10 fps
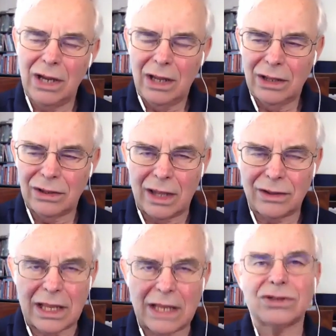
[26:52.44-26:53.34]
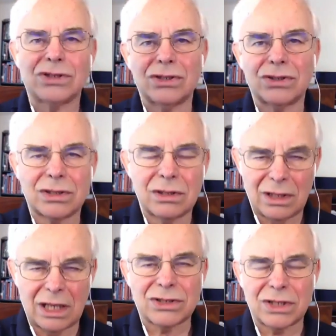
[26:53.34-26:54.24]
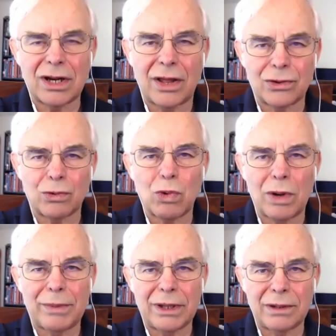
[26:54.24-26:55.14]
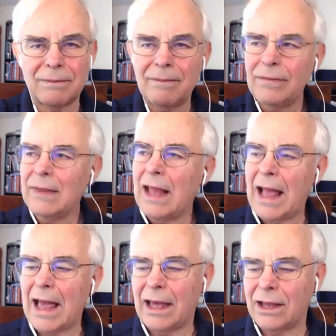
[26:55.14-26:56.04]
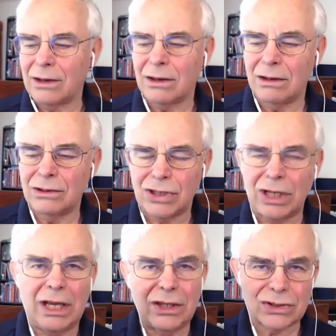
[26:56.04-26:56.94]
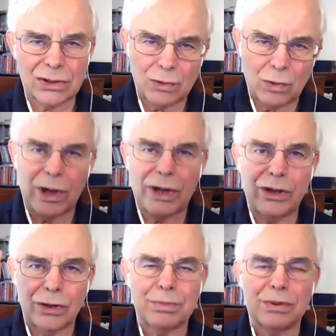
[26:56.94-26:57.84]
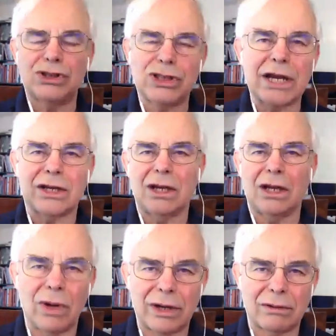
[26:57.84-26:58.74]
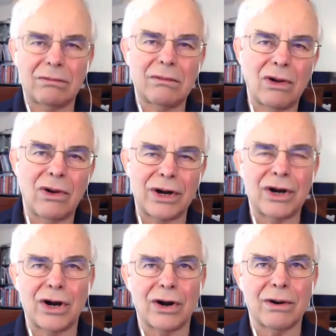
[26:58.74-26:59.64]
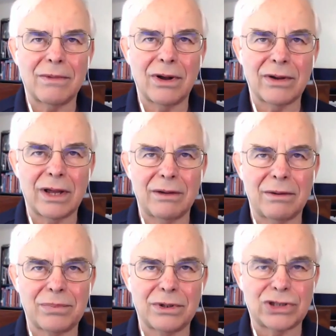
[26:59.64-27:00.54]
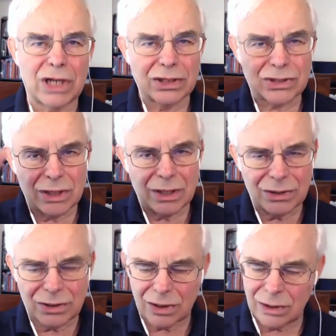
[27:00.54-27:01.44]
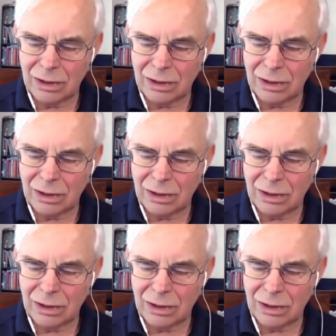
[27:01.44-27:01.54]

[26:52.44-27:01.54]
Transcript: that that's just, that's another woman, and yeah. she isn't what you're projecting on on her. Okay, yeah. Projection is a